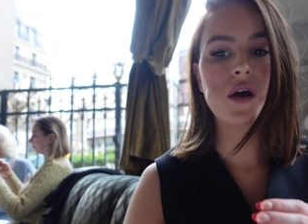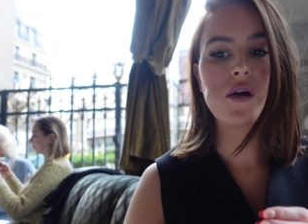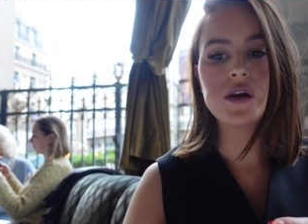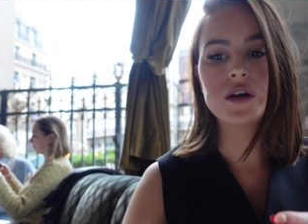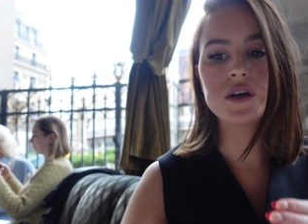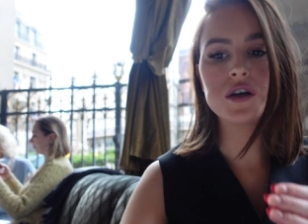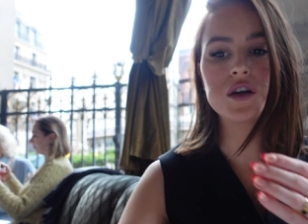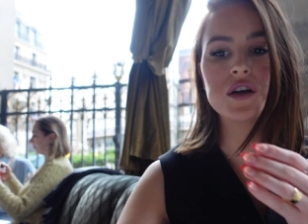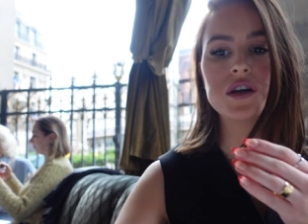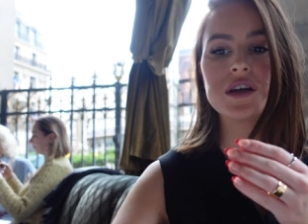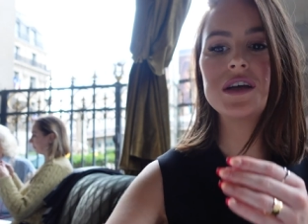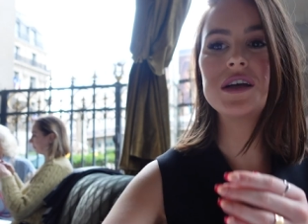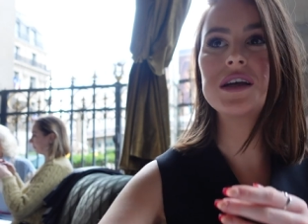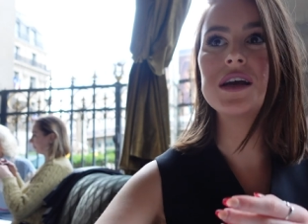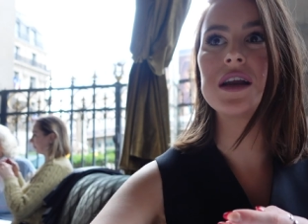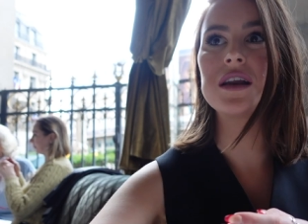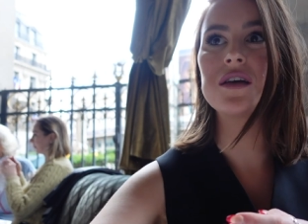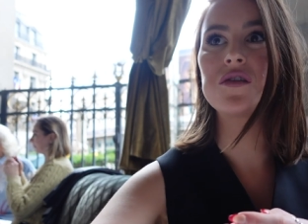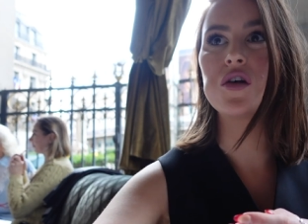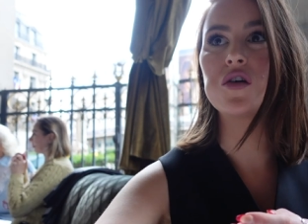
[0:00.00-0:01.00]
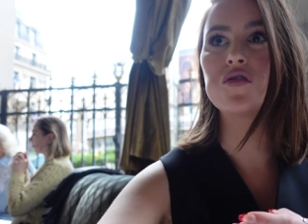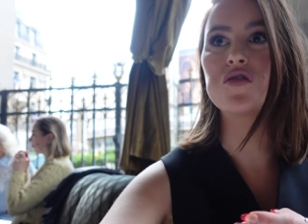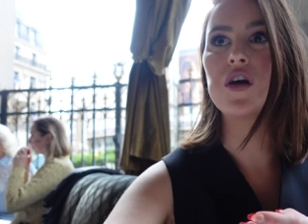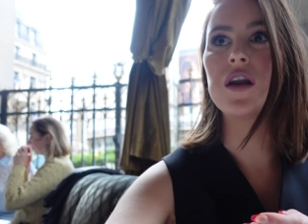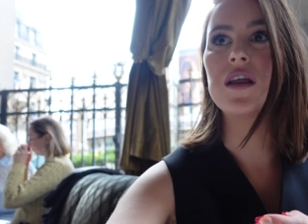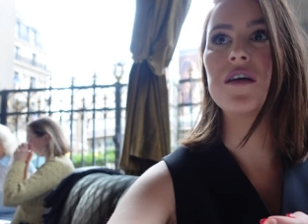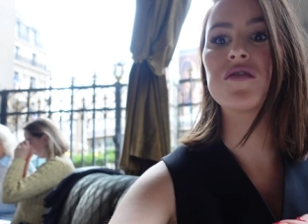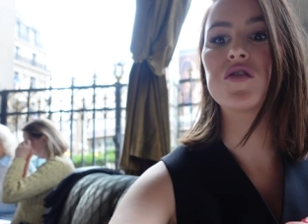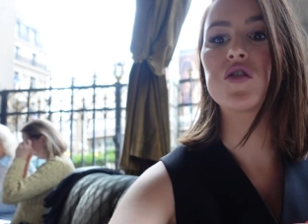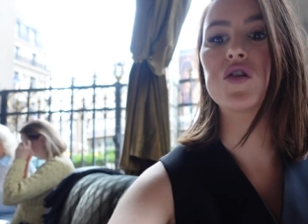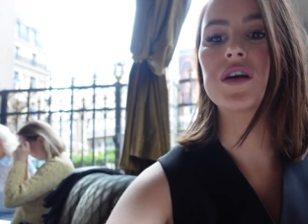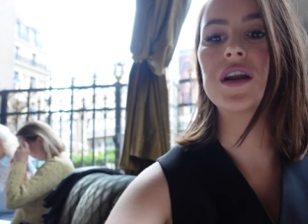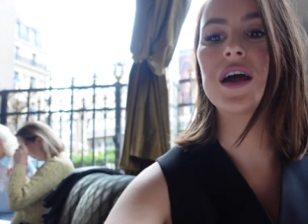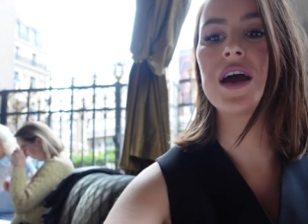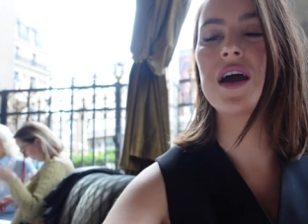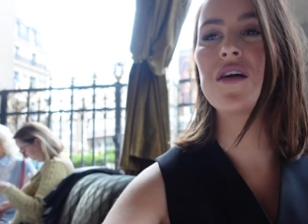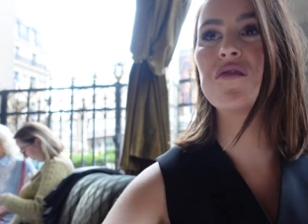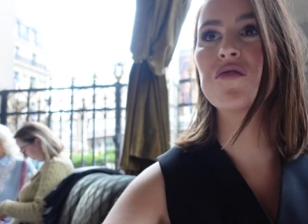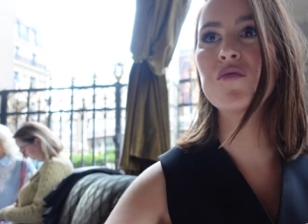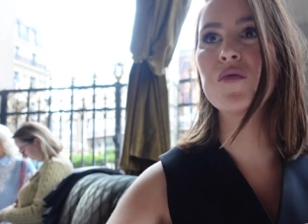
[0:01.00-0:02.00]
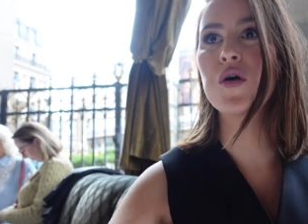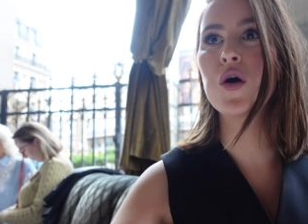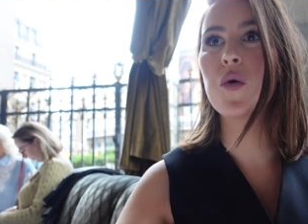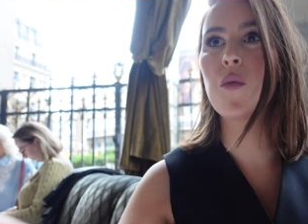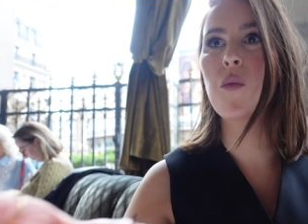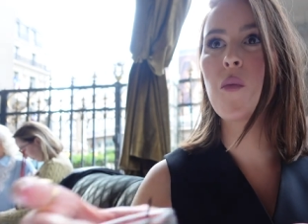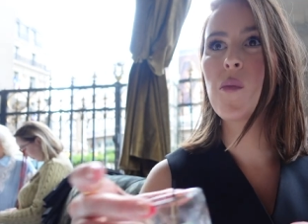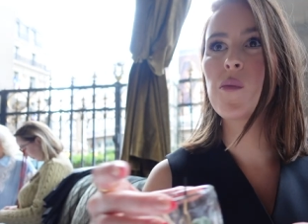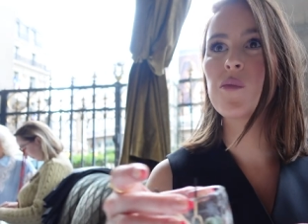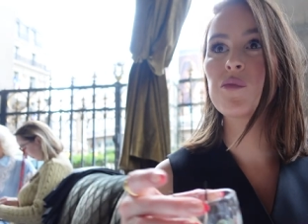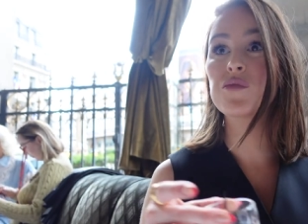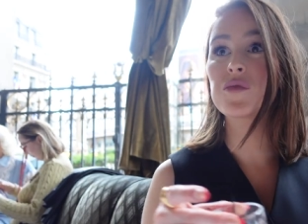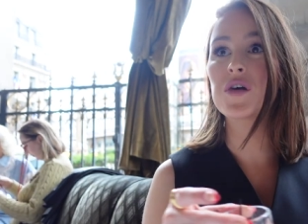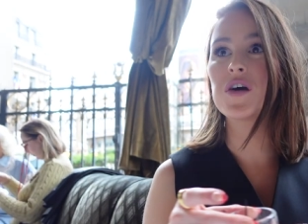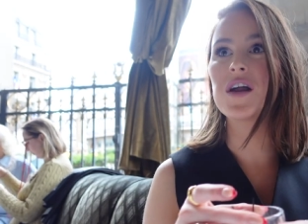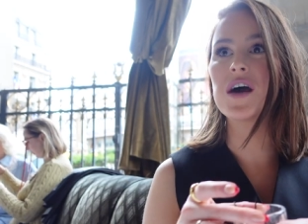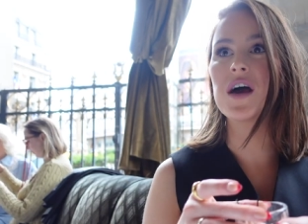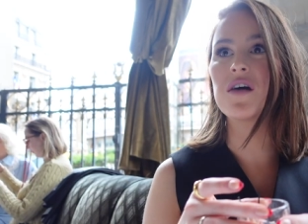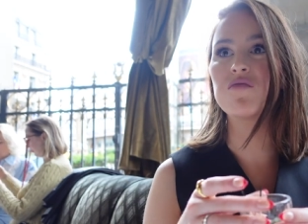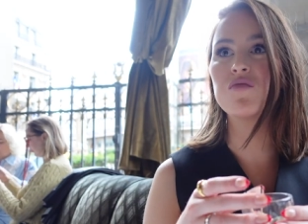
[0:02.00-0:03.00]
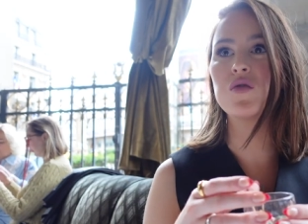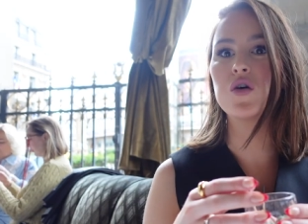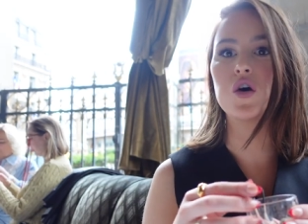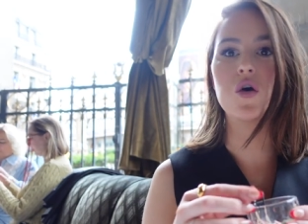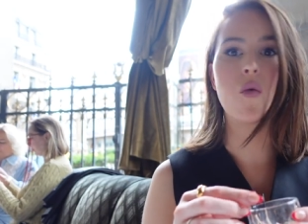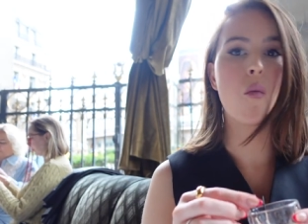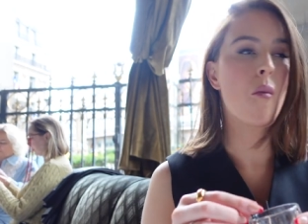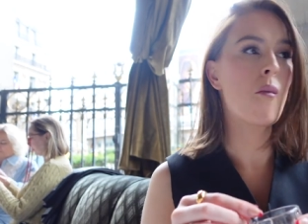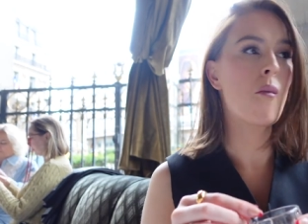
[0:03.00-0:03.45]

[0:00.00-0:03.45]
Are you going to eat any of those olives, or can I have more? Can I have more?